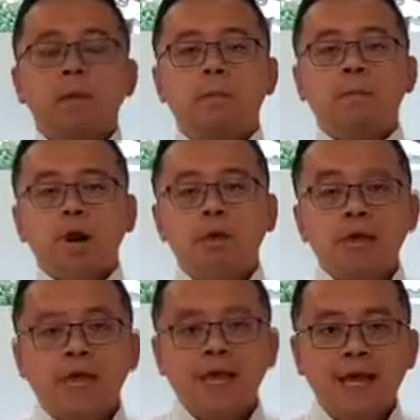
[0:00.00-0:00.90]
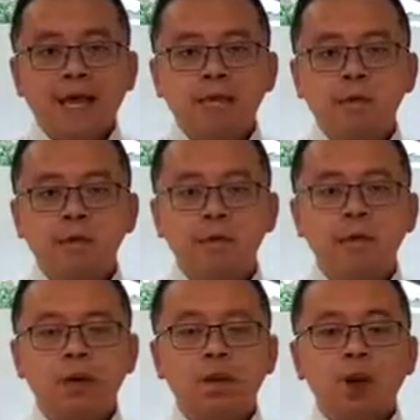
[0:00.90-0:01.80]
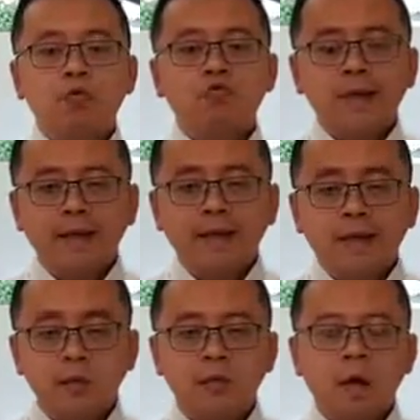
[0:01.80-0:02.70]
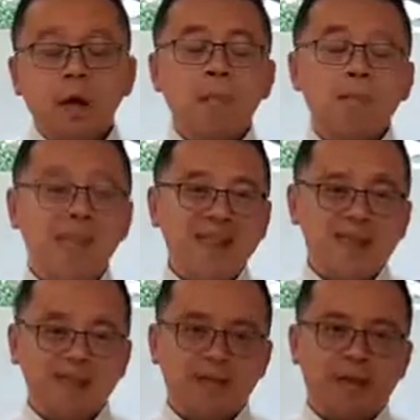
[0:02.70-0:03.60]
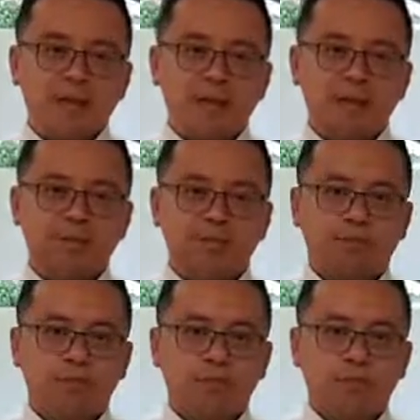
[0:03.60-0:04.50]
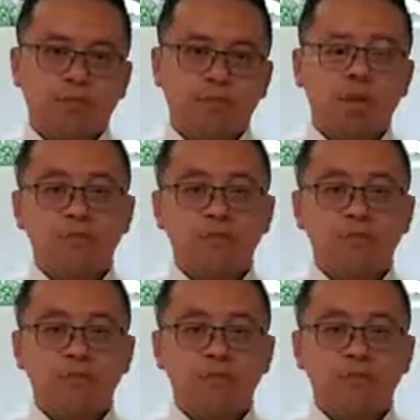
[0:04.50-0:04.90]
But I want to clear some real benefits of